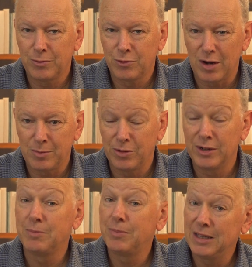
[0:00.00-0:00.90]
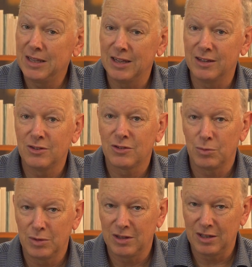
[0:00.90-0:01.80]
trouble. And it begins
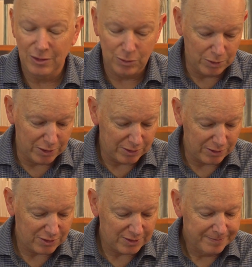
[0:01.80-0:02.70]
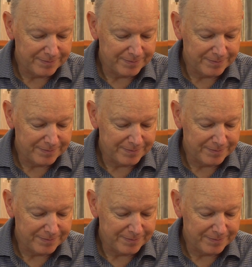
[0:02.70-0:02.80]
with these words.